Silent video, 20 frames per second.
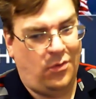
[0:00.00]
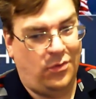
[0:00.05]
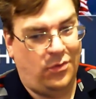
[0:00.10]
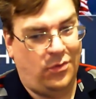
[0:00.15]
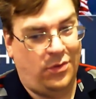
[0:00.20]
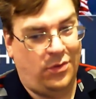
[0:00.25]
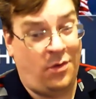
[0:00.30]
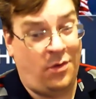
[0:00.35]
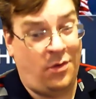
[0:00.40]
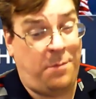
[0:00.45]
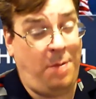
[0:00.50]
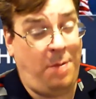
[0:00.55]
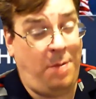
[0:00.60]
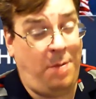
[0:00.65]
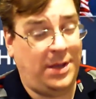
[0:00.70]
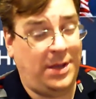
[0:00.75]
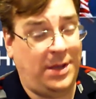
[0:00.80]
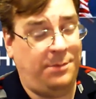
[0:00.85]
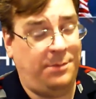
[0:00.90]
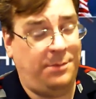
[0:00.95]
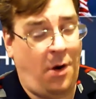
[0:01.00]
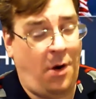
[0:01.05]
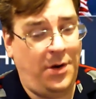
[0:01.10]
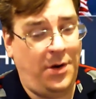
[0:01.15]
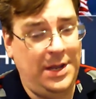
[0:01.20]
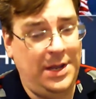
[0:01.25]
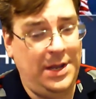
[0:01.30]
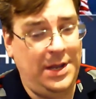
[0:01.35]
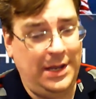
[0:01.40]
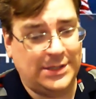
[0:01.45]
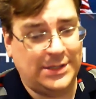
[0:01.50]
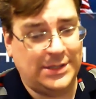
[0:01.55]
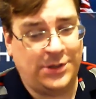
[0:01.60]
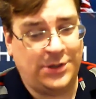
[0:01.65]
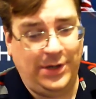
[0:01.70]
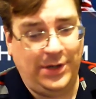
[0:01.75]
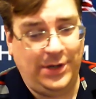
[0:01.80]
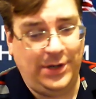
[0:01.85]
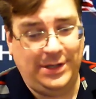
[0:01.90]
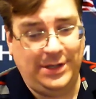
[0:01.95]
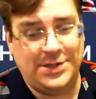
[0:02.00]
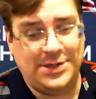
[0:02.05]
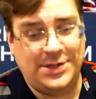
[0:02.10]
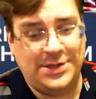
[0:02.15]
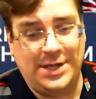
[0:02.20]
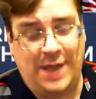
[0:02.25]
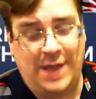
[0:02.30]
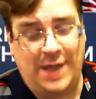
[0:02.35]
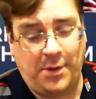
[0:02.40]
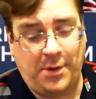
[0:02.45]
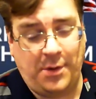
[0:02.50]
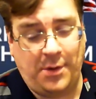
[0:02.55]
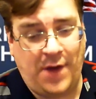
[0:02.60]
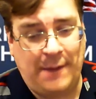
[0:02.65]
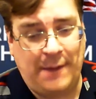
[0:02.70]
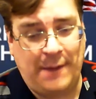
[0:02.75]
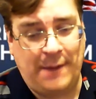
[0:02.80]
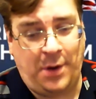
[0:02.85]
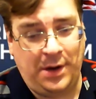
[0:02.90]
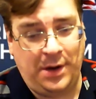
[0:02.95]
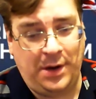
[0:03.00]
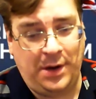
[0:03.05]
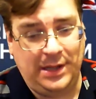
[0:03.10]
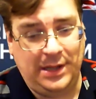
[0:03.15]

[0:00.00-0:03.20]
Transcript: The Republican Party is turning into the Democrat Party.